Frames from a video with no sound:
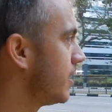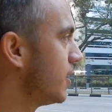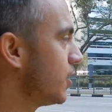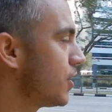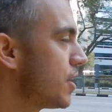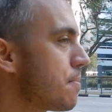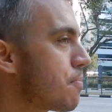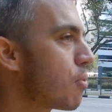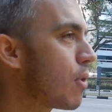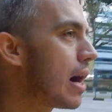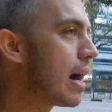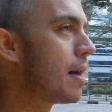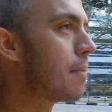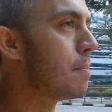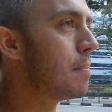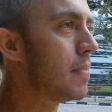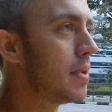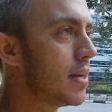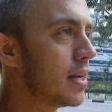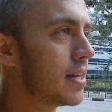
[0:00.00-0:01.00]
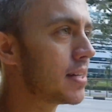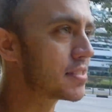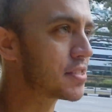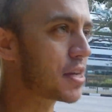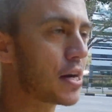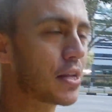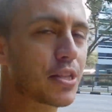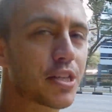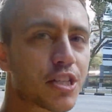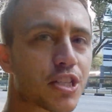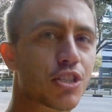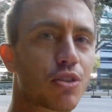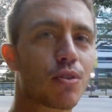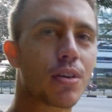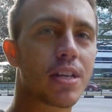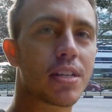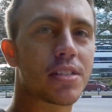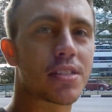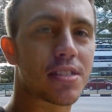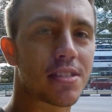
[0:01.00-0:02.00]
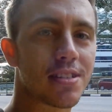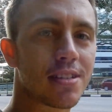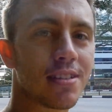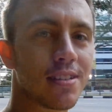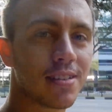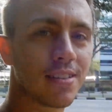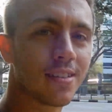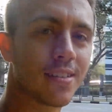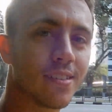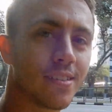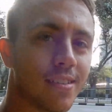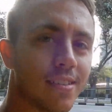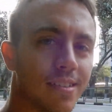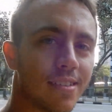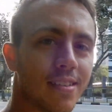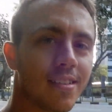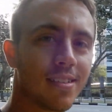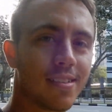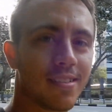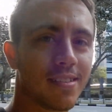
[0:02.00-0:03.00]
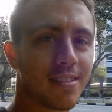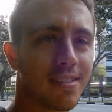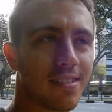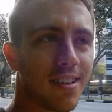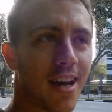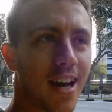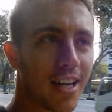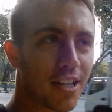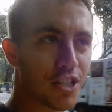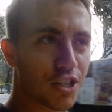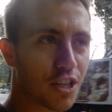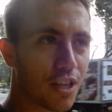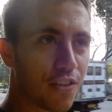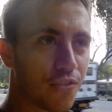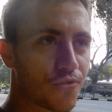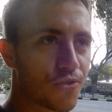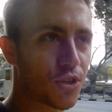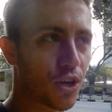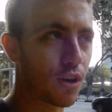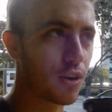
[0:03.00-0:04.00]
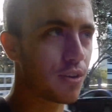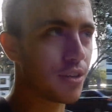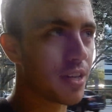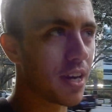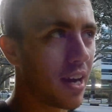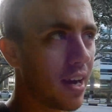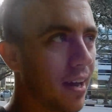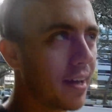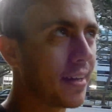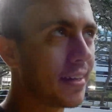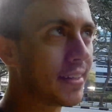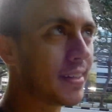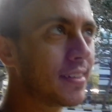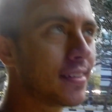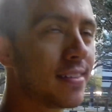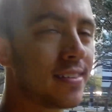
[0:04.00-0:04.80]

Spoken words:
The only problem is all the streets I should have turned on